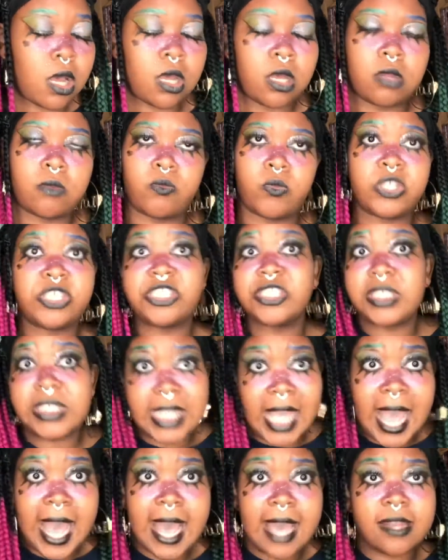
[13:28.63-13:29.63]
which is
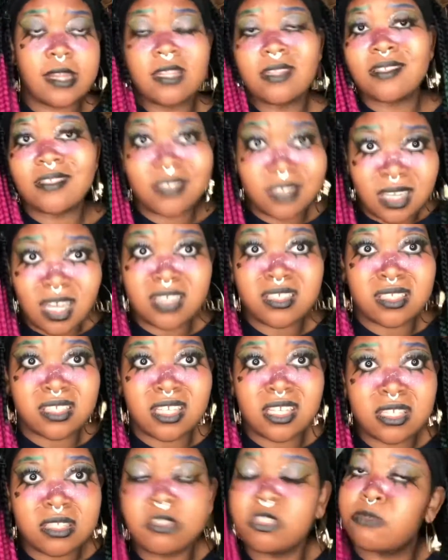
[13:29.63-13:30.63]
sad and disgusting,
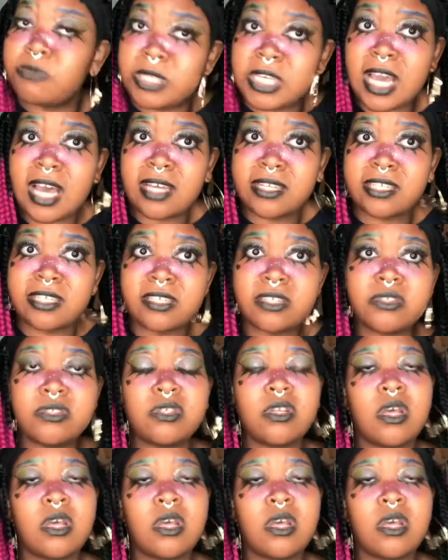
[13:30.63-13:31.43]
to be honest.